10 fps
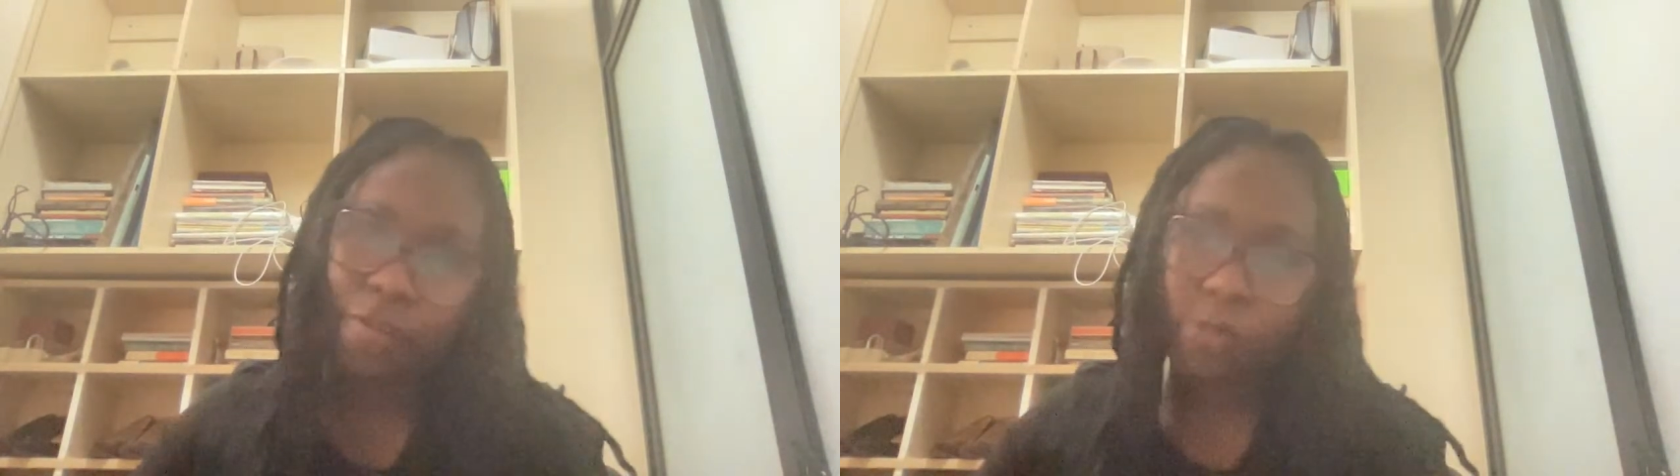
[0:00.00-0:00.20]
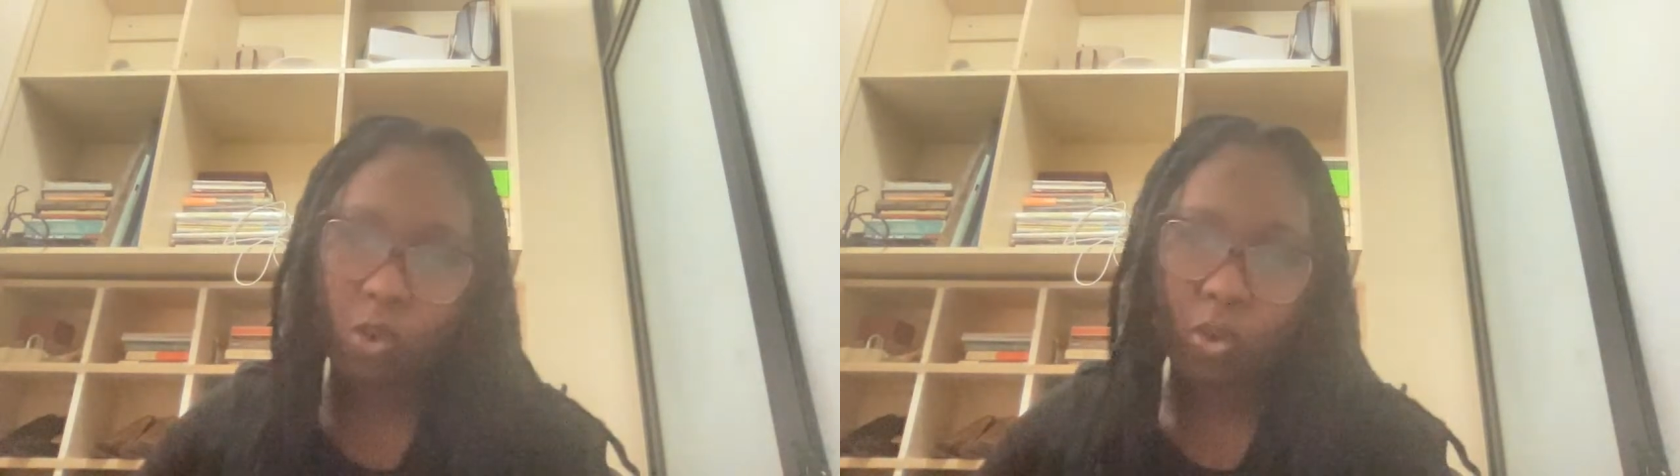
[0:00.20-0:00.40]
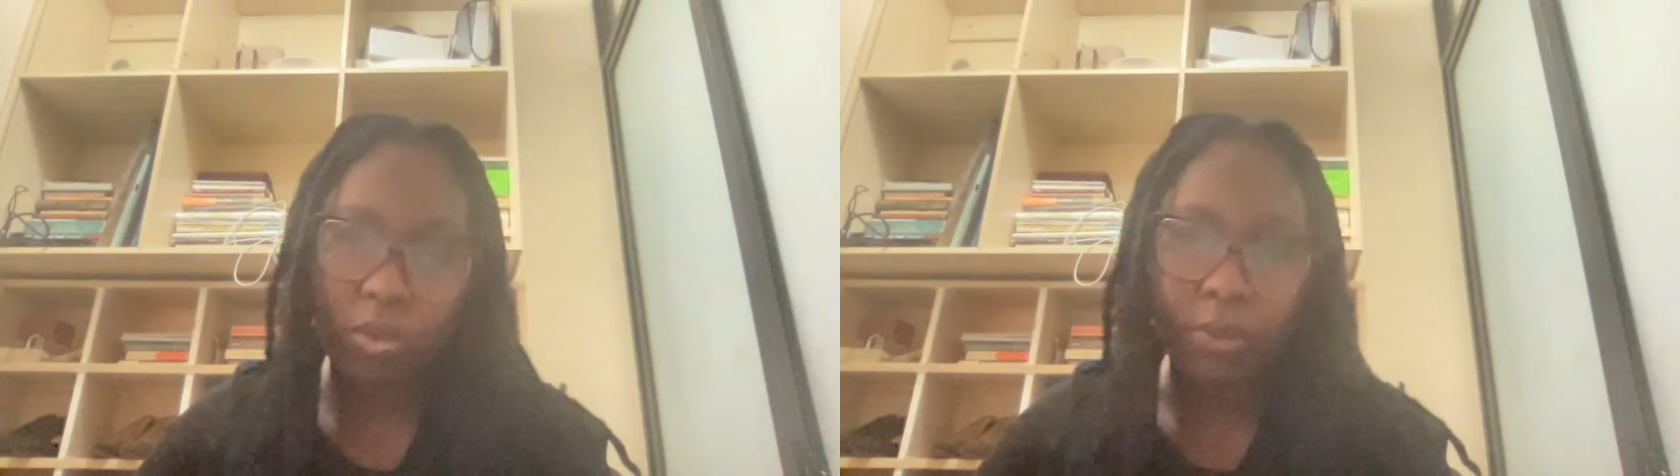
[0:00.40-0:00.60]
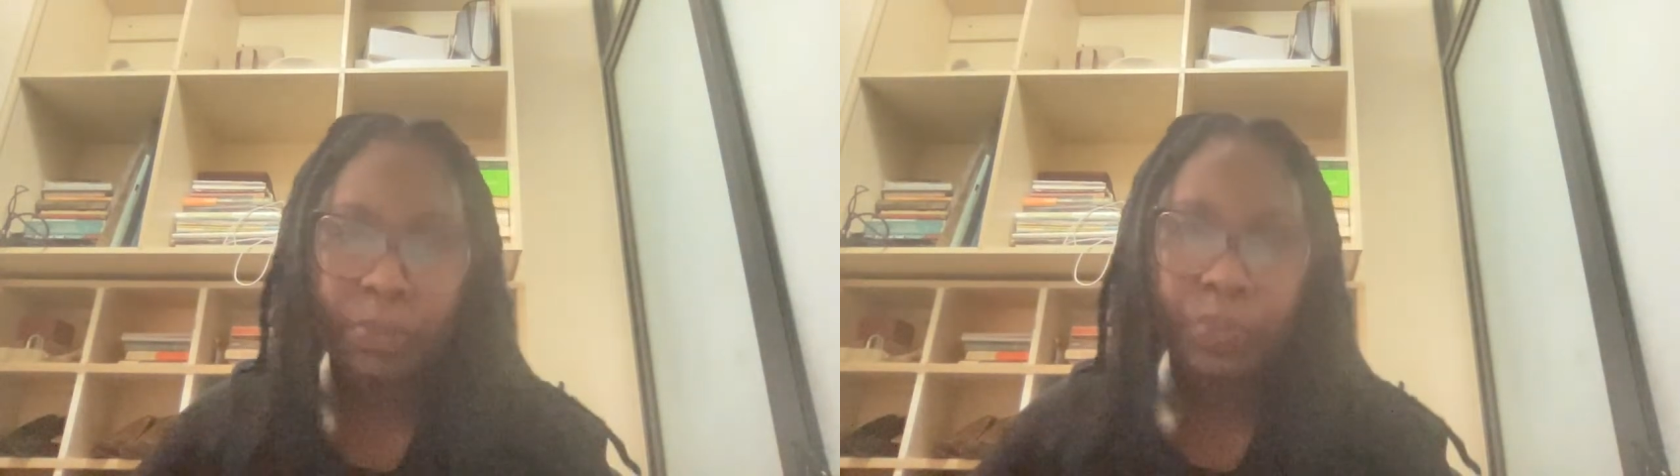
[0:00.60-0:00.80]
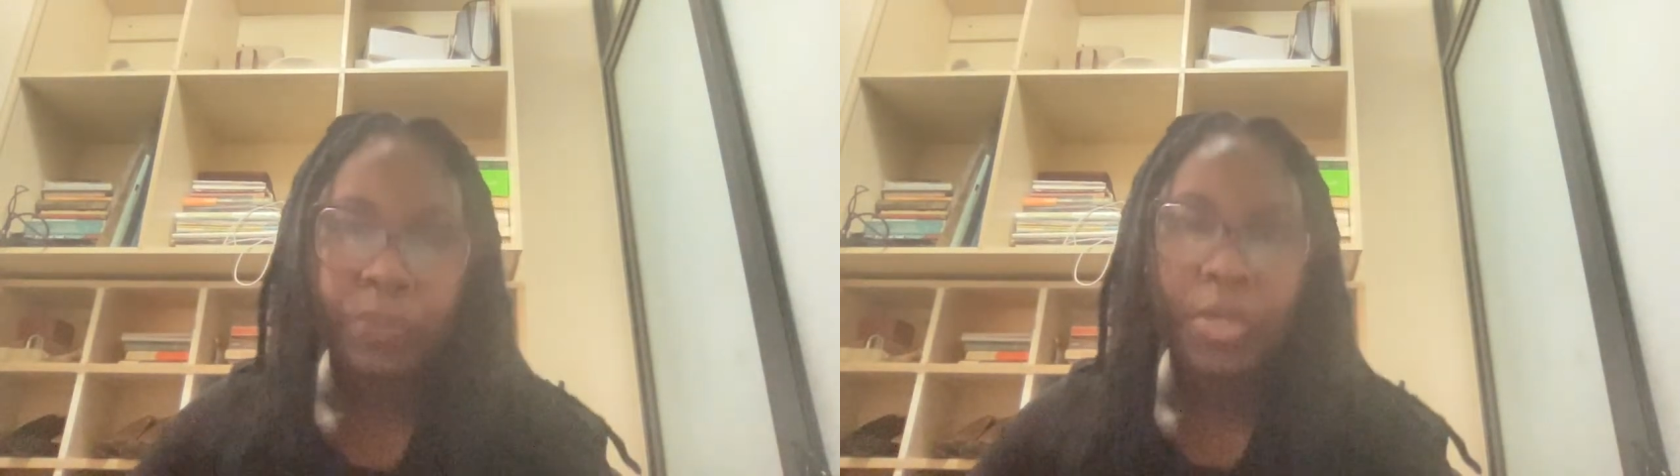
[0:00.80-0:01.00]
4.
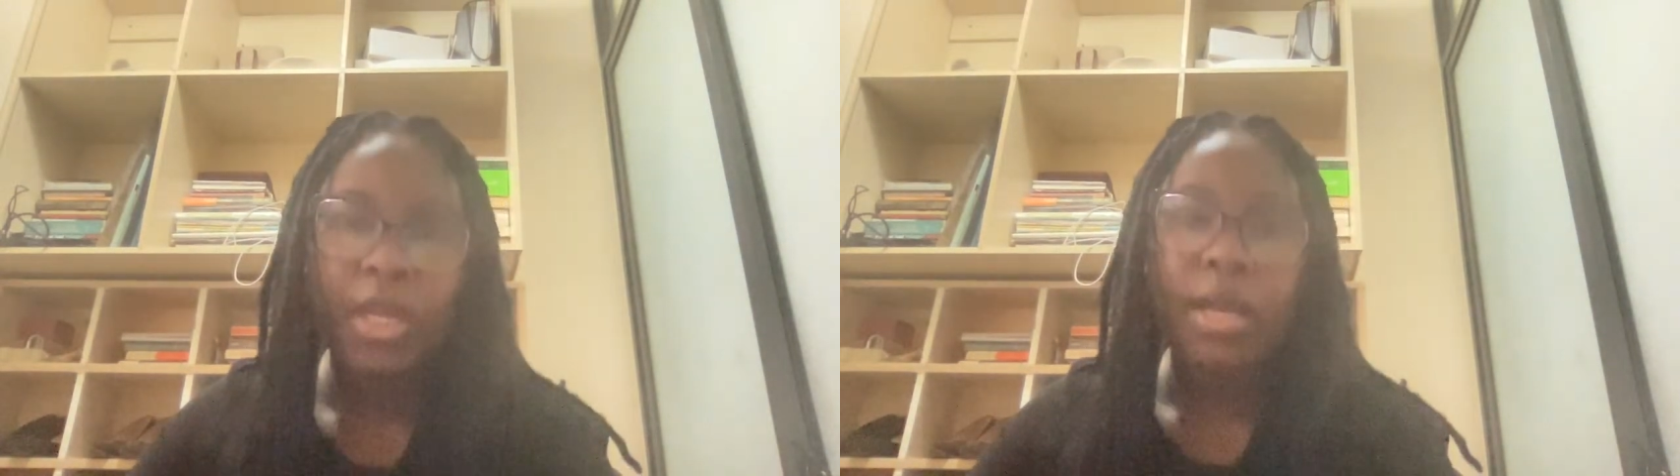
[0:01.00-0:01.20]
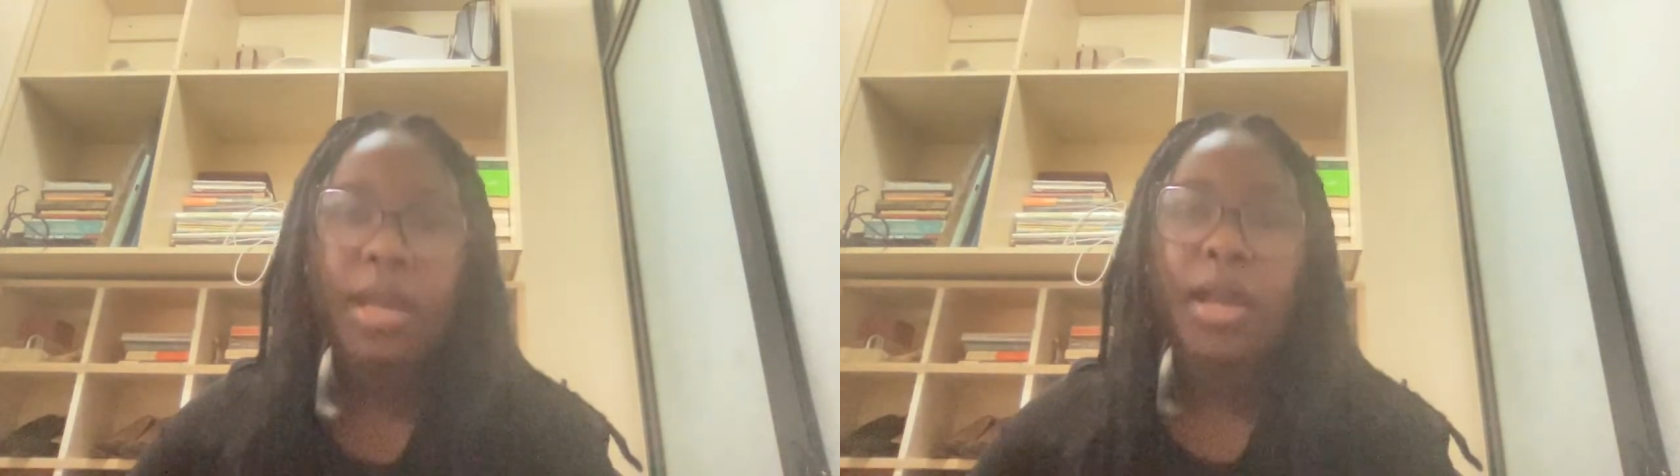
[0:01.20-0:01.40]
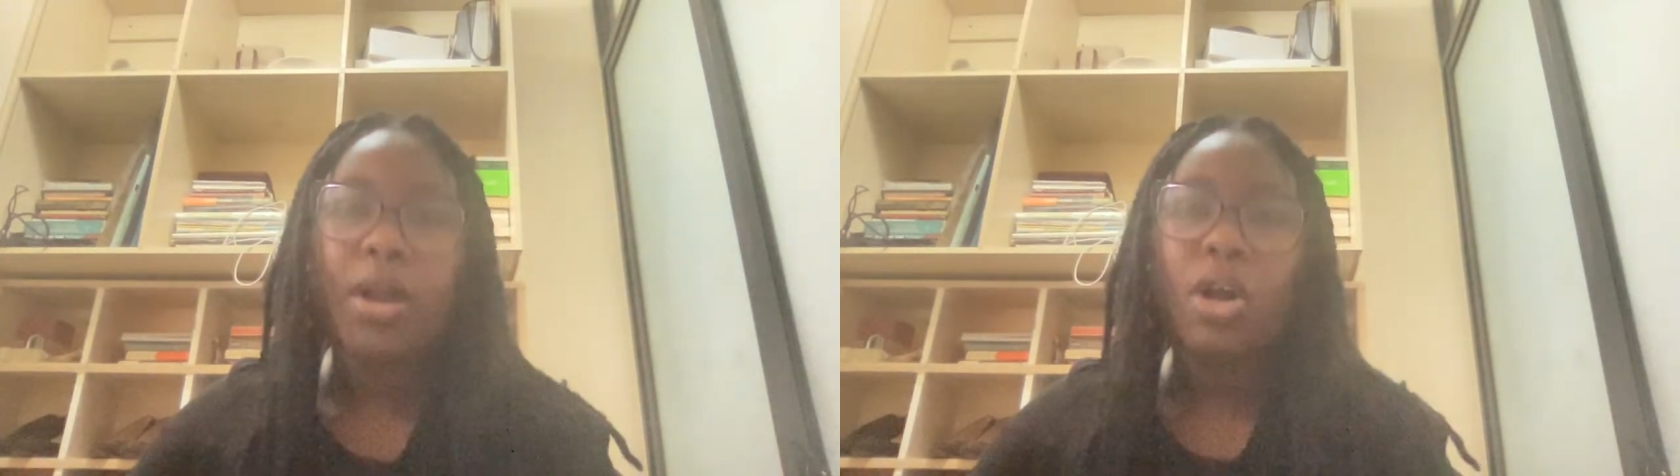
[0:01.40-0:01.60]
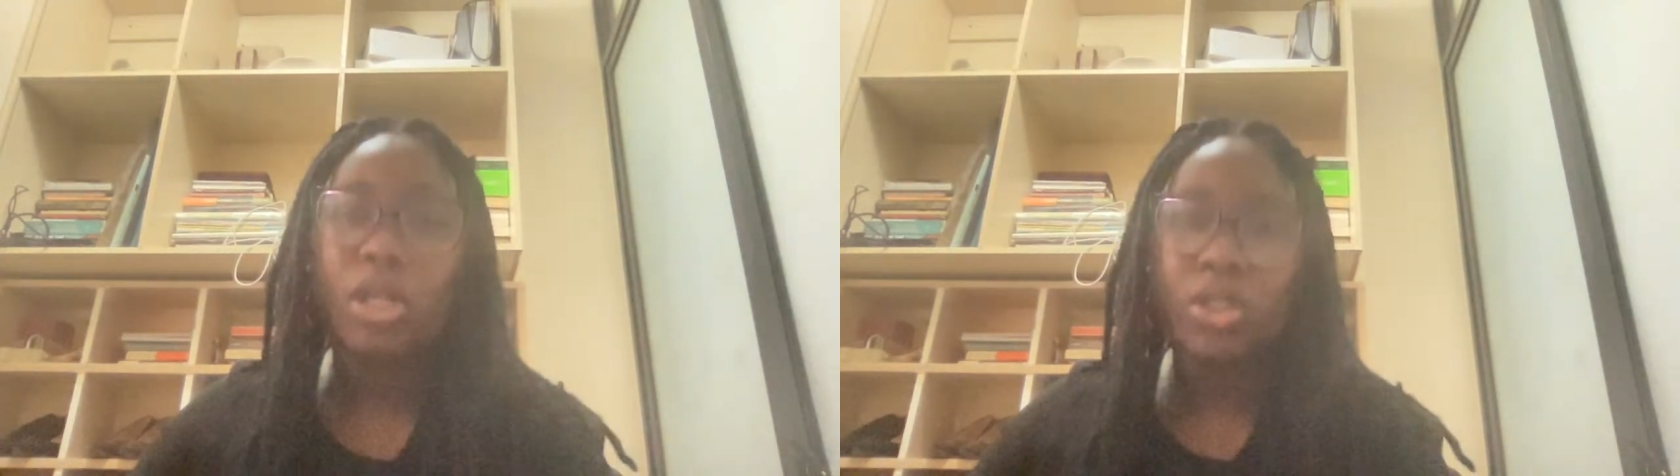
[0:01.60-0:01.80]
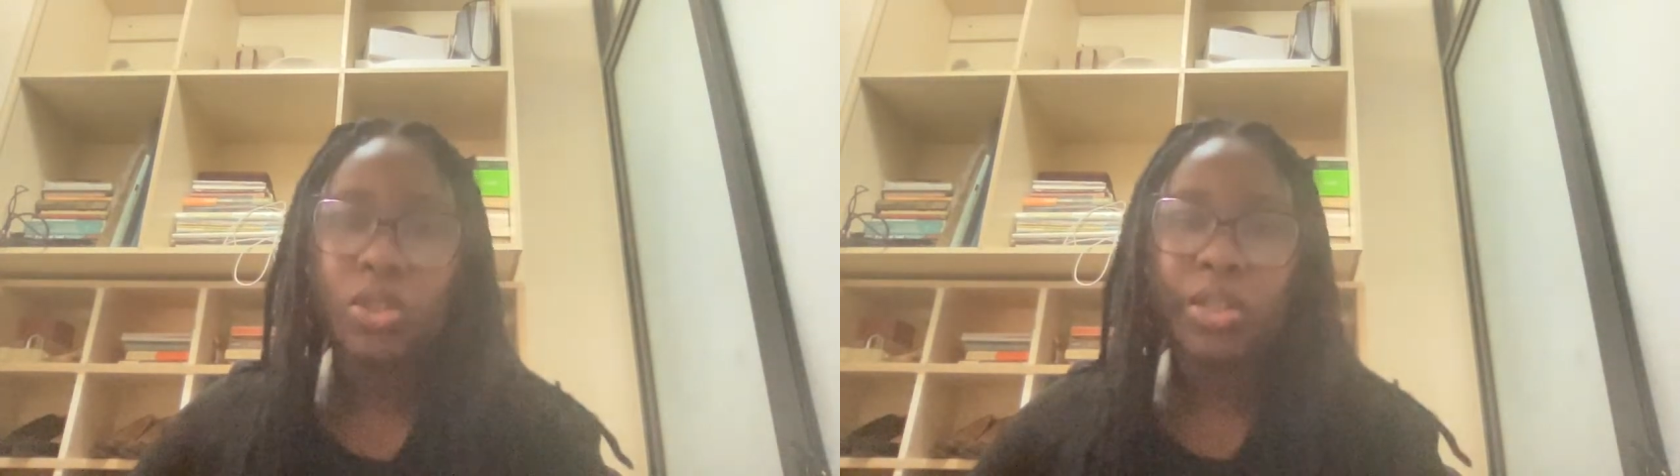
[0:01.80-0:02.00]
Also,